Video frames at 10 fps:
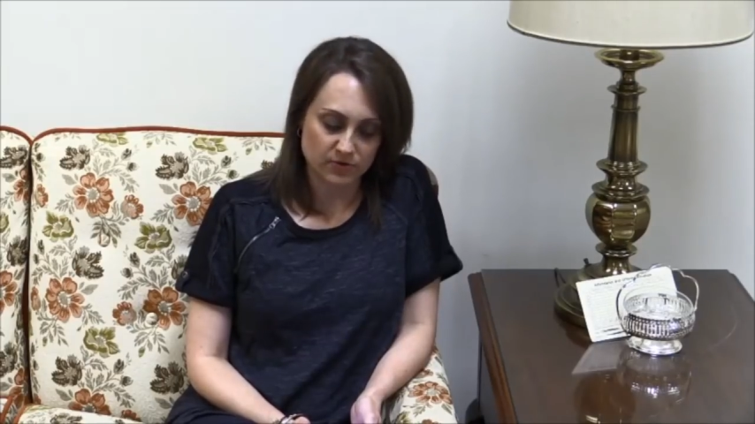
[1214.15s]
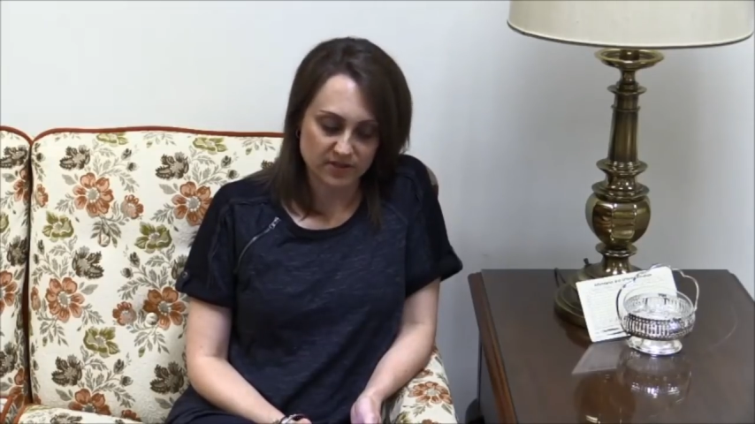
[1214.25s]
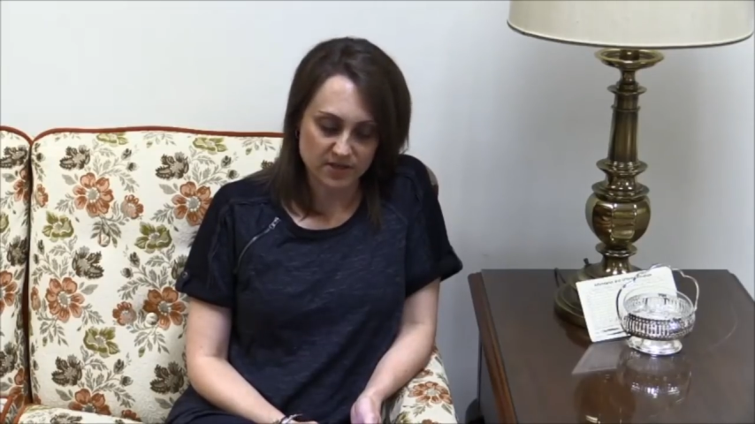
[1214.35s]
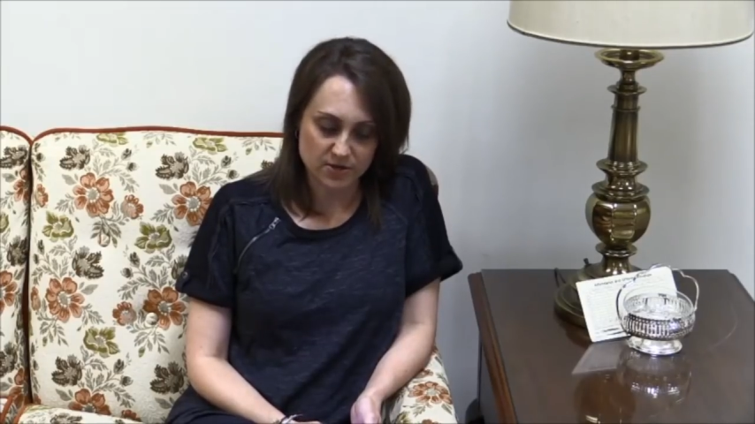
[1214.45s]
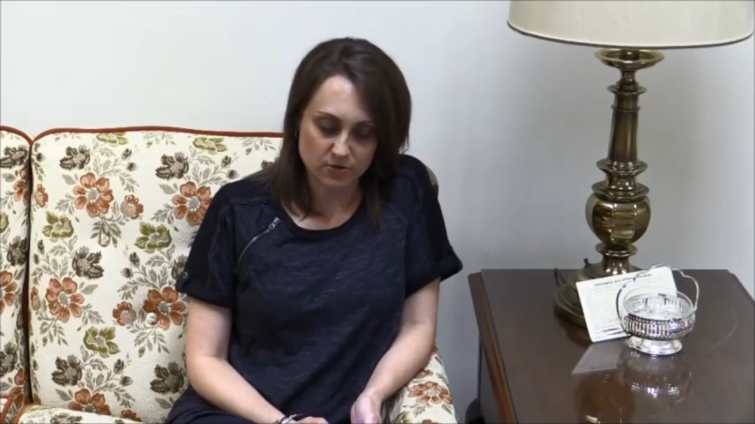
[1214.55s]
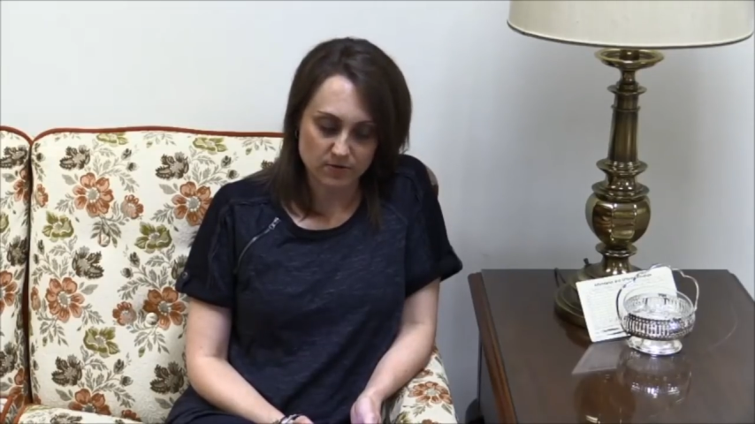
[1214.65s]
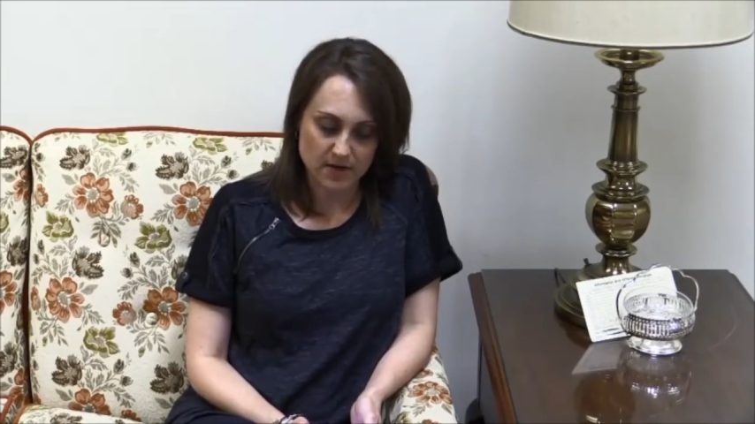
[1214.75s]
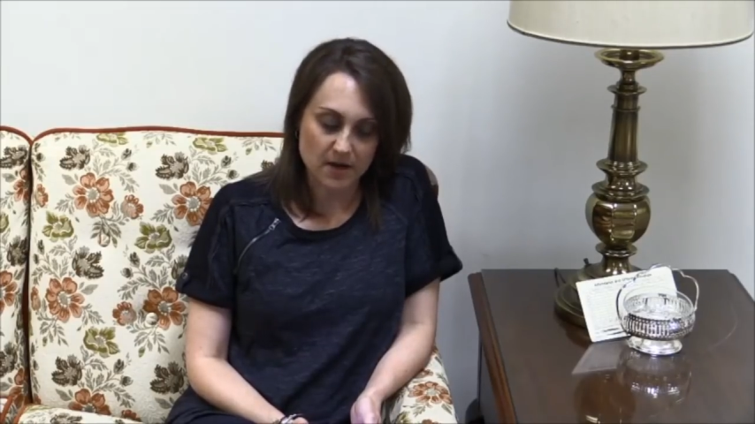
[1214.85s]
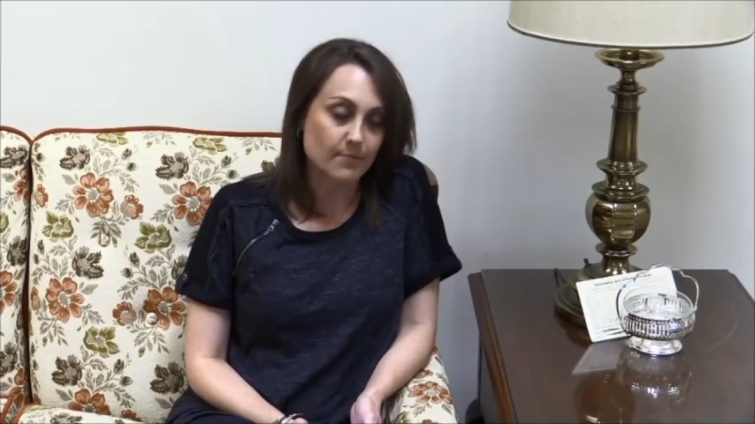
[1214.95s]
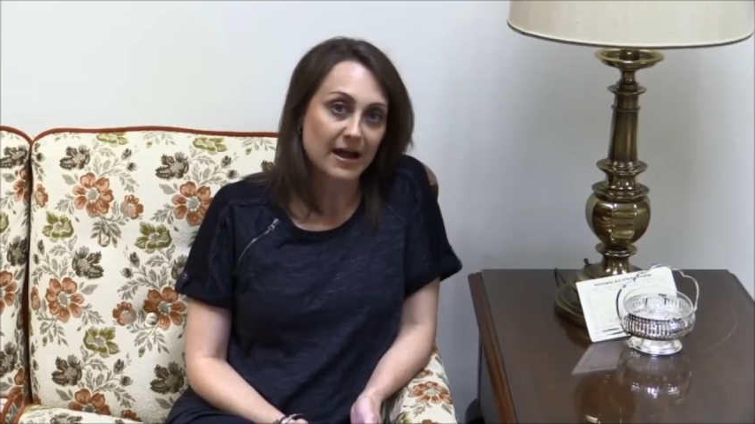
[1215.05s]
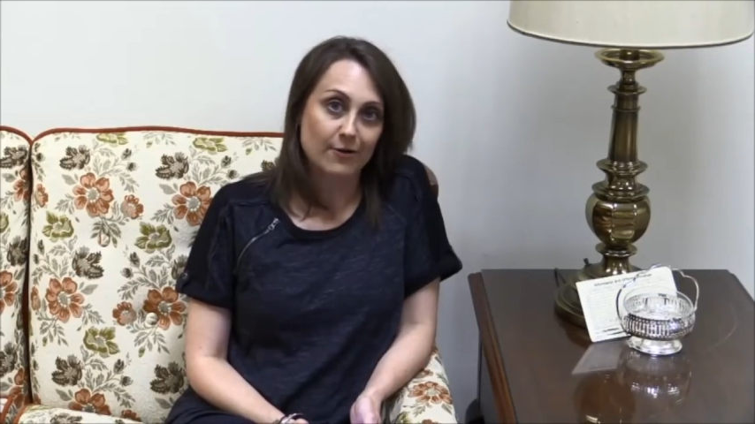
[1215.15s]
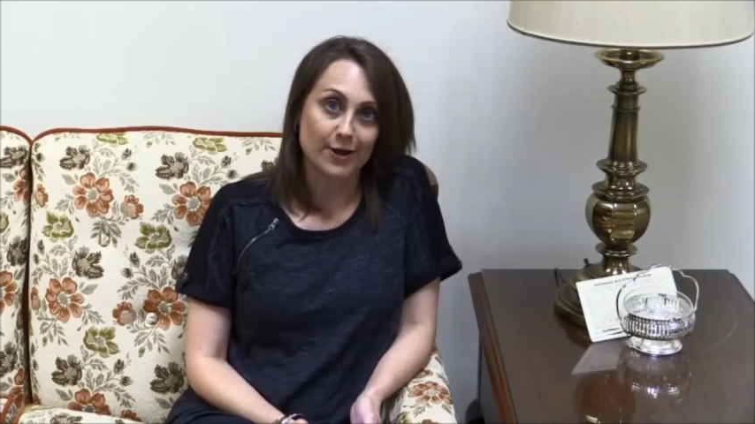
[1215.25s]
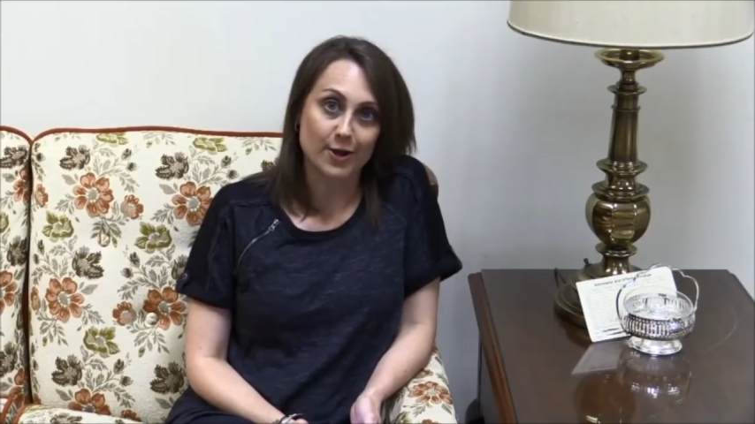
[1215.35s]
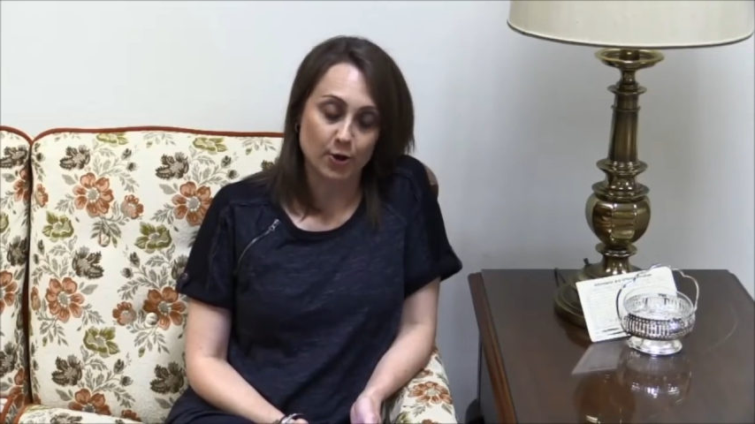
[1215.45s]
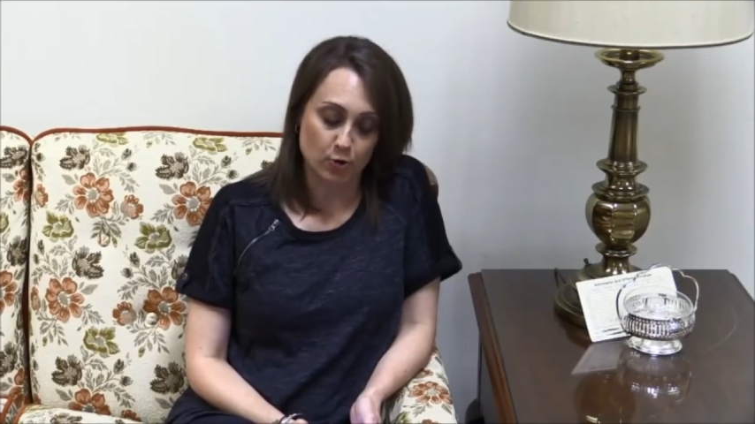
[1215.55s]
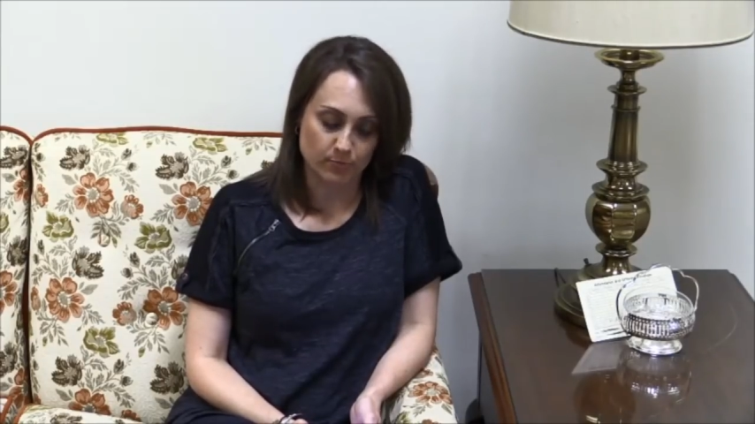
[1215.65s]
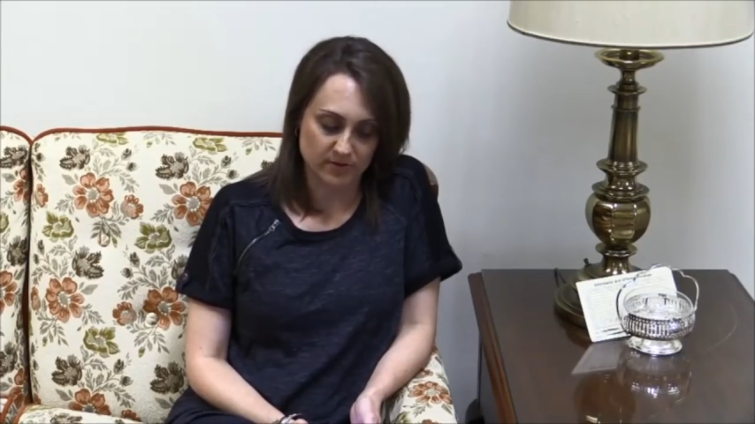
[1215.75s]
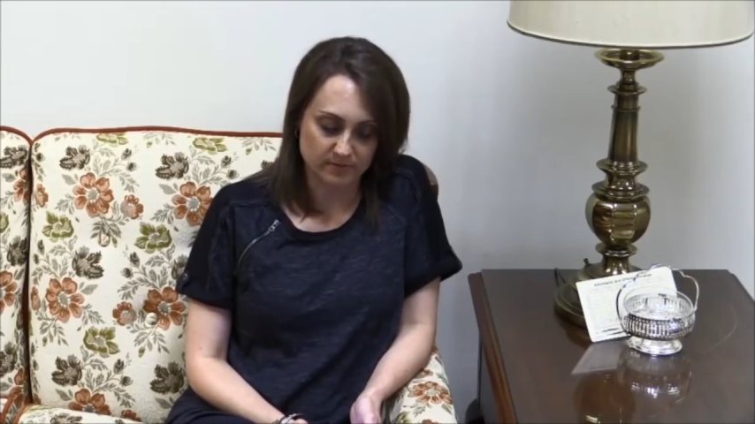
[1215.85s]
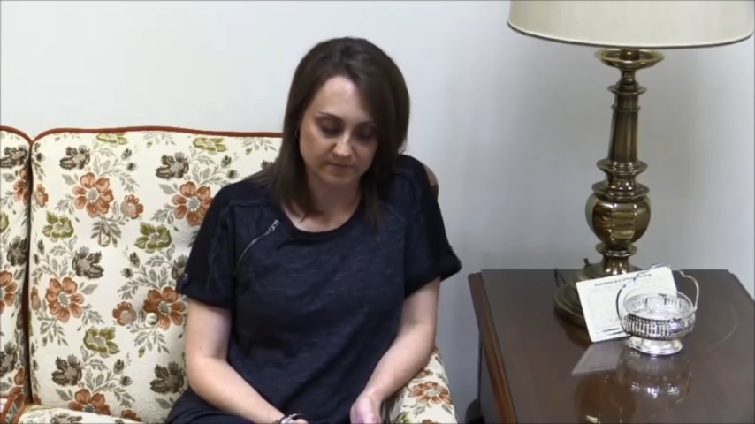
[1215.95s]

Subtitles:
with you about hope.